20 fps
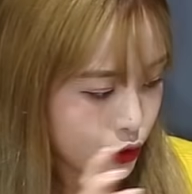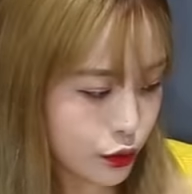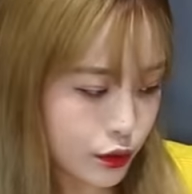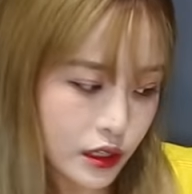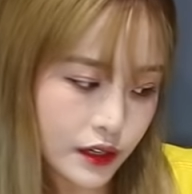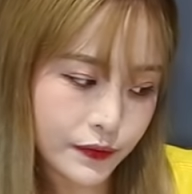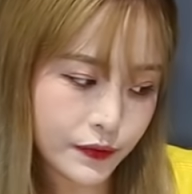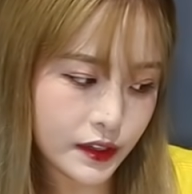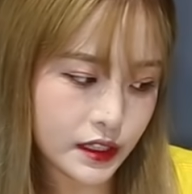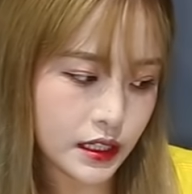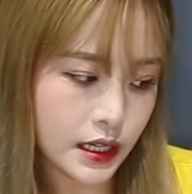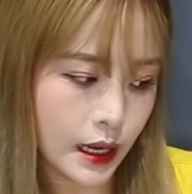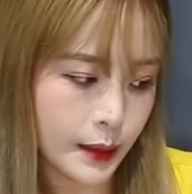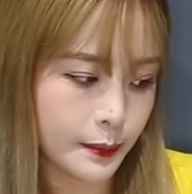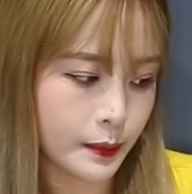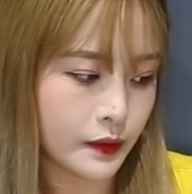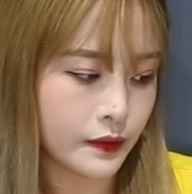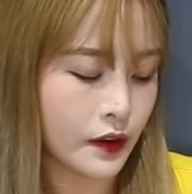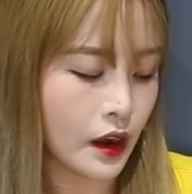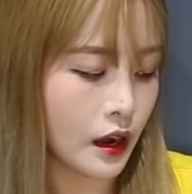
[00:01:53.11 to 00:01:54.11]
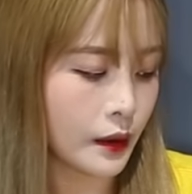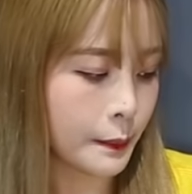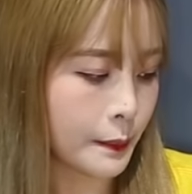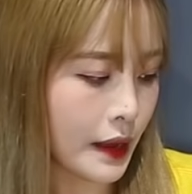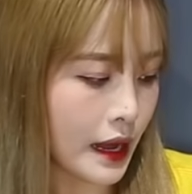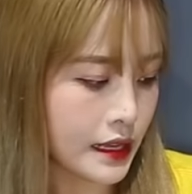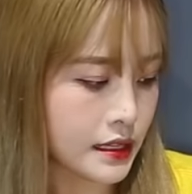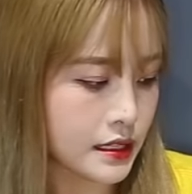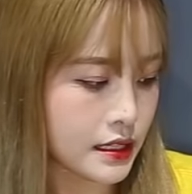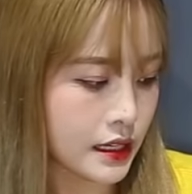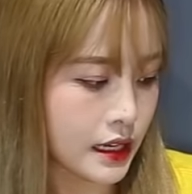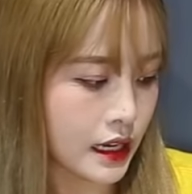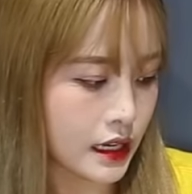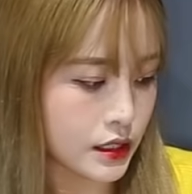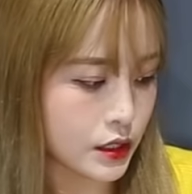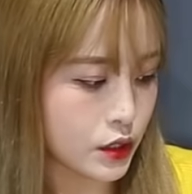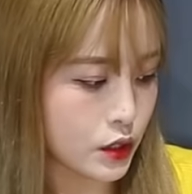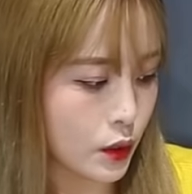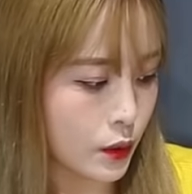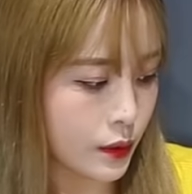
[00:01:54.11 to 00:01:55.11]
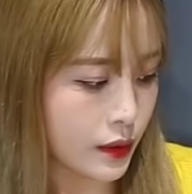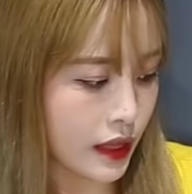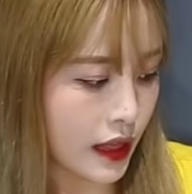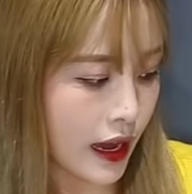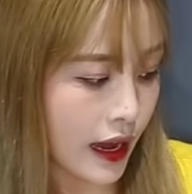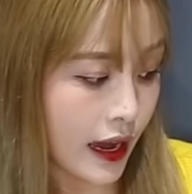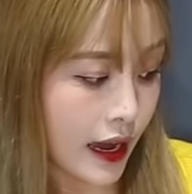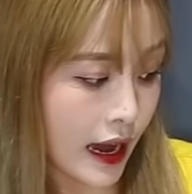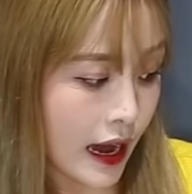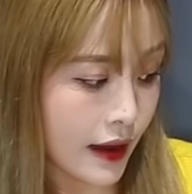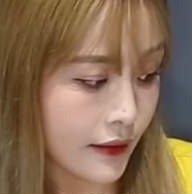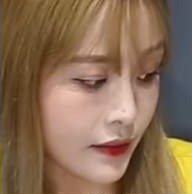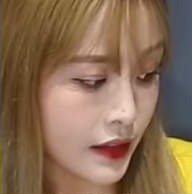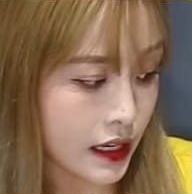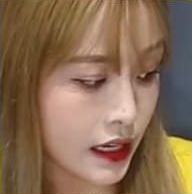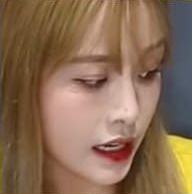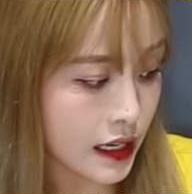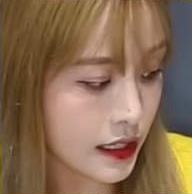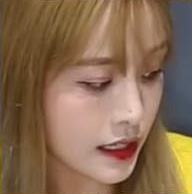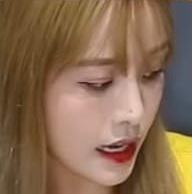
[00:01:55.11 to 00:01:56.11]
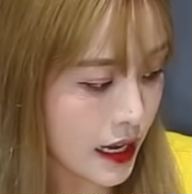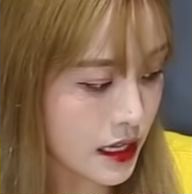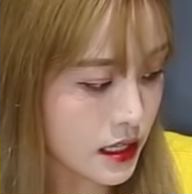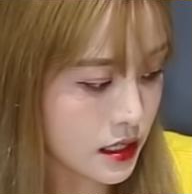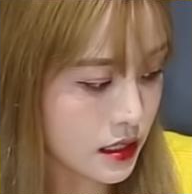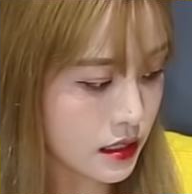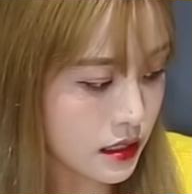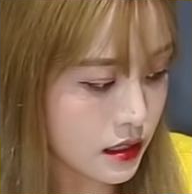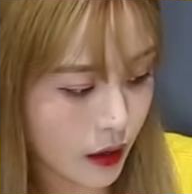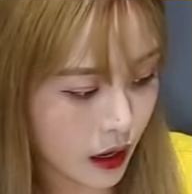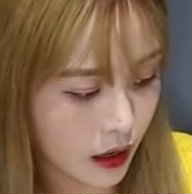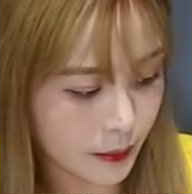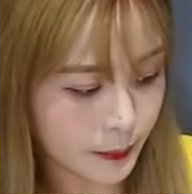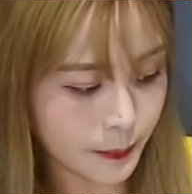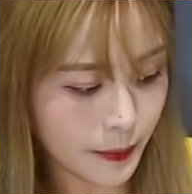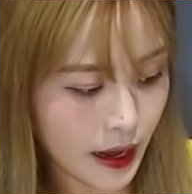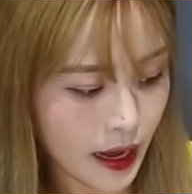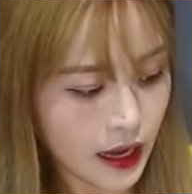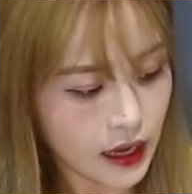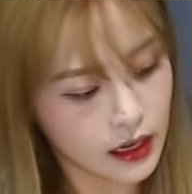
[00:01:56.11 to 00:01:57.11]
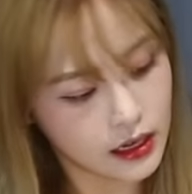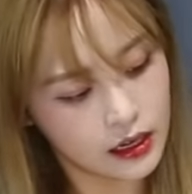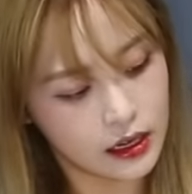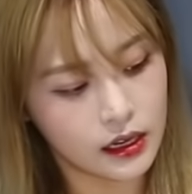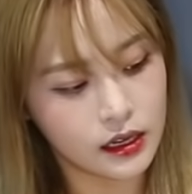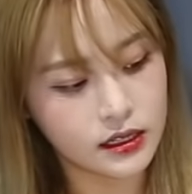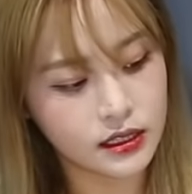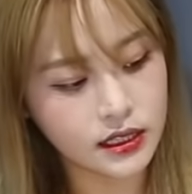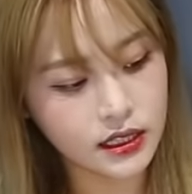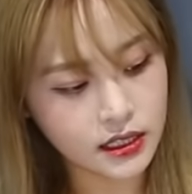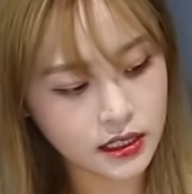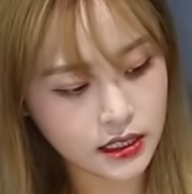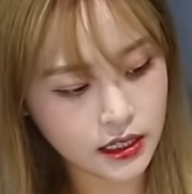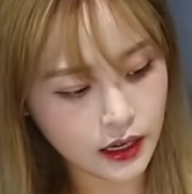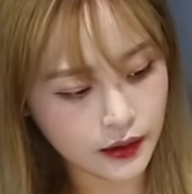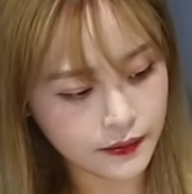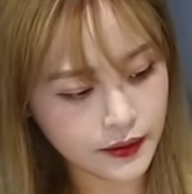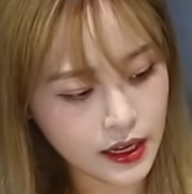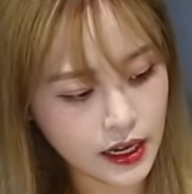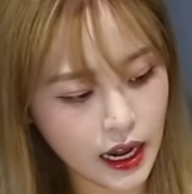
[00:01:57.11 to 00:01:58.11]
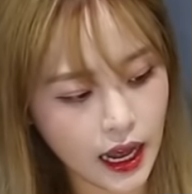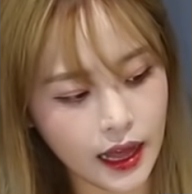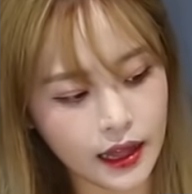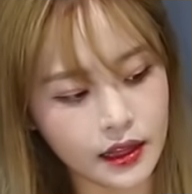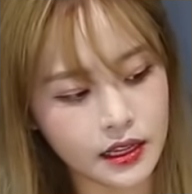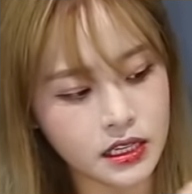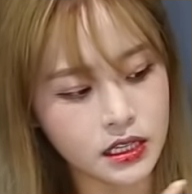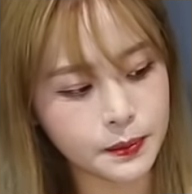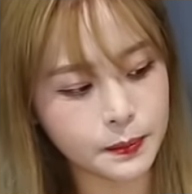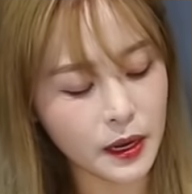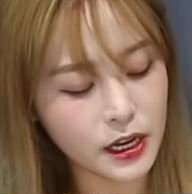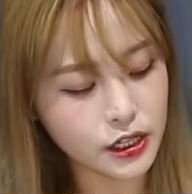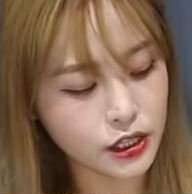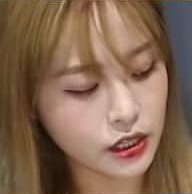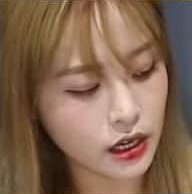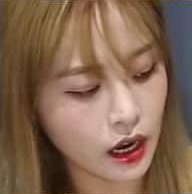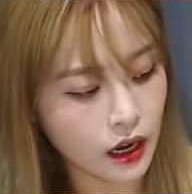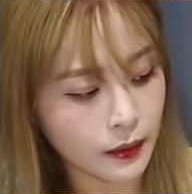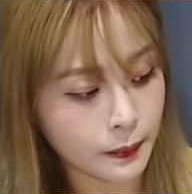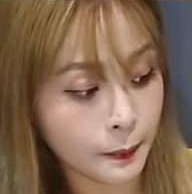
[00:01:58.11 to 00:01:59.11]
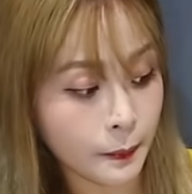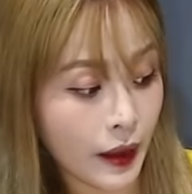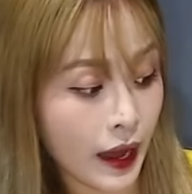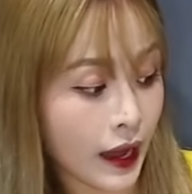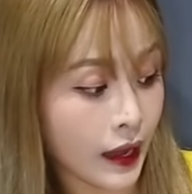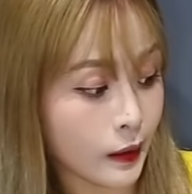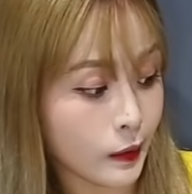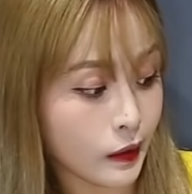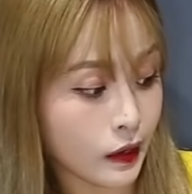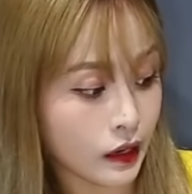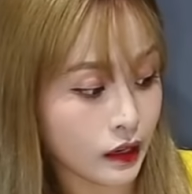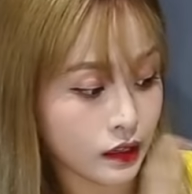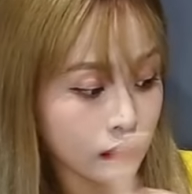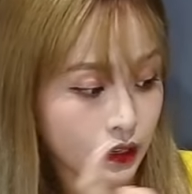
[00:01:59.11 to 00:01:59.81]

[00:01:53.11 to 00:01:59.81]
Two different type of cotton pads in it. So they have the condensed cotton pad, 60 of it, and the sponge cotton pad